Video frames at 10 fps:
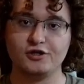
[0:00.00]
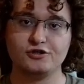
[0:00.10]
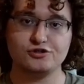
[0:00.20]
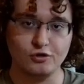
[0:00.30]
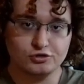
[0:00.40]

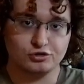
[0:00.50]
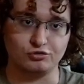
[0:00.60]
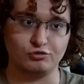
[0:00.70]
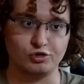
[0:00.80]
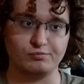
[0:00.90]
social
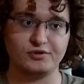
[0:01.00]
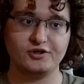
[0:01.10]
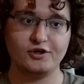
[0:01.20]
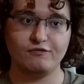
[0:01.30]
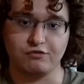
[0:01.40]
group
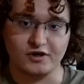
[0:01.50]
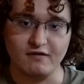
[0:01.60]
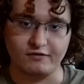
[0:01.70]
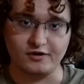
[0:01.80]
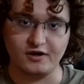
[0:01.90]
forever.